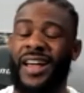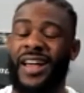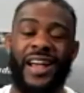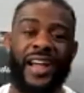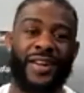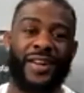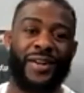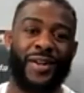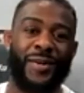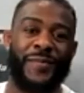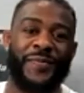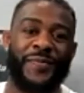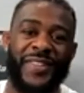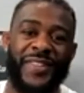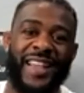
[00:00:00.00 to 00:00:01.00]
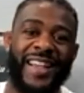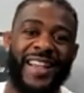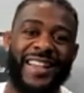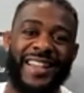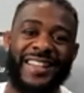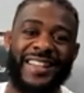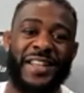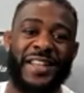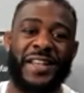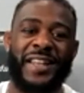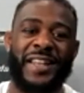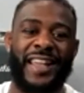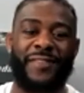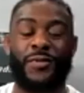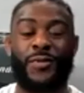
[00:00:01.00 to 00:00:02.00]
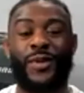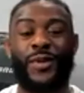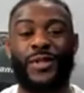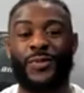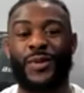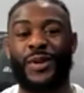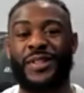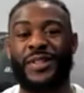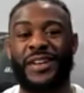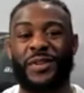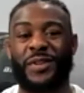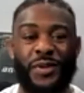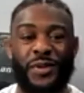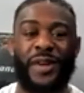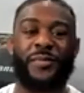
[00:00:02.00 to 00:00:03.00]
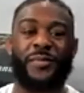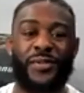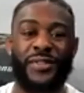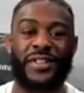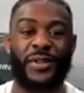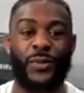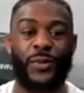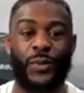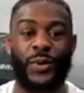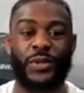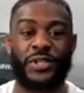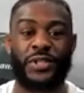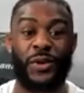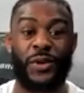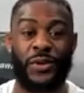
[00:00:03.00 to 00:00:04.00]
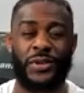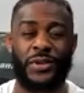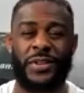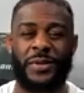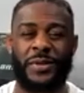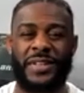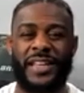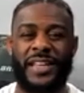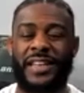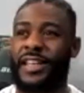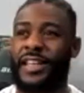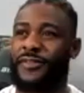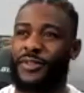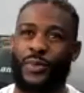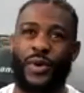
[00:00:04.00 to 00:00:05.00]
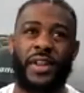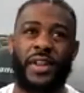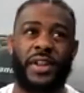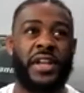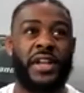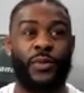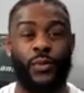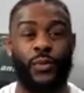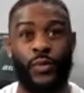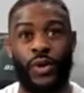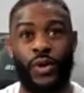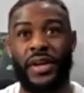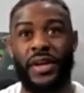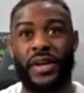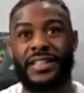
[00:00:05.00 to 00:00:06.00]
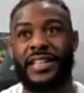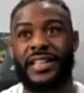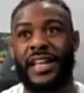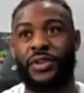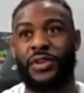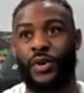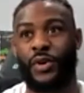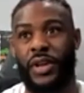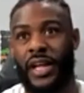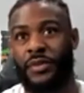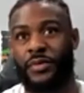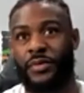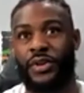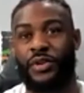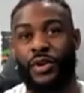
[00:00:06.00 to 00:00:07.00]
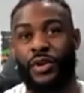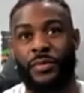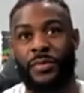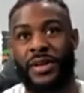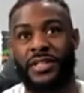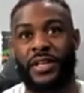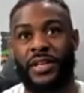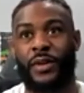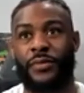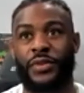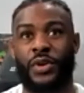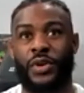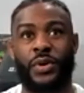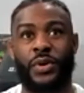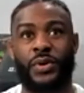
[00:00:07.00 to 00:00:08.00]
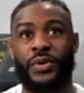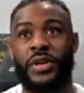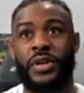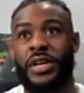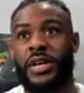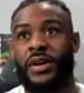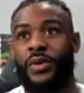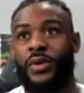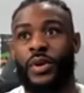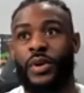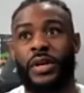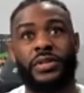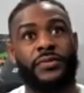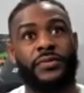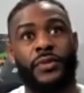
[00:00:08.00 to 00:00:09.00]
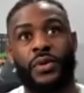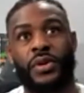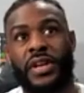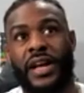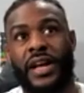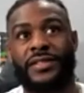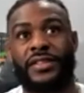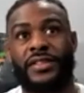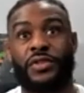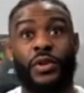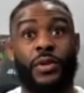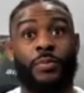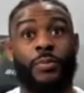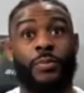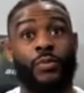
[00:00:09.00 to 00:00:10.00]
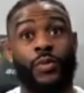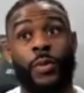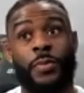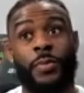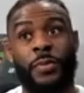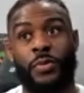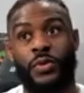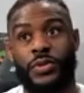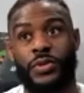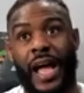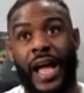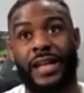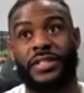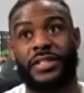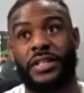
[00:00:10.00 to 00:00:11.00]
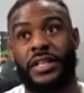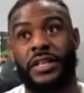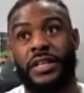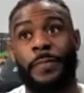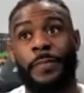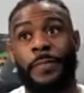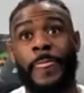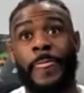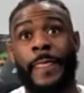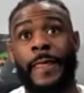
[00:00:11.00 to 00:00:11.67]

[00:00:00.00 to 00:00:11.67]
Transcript: I I don't know. It's like if you want the real deal, you come over to the real show. You see what I'm saying? If you want real insight, you go to Henry. You go to myself. You go to who else? Volkanovski. You go to real people who's actually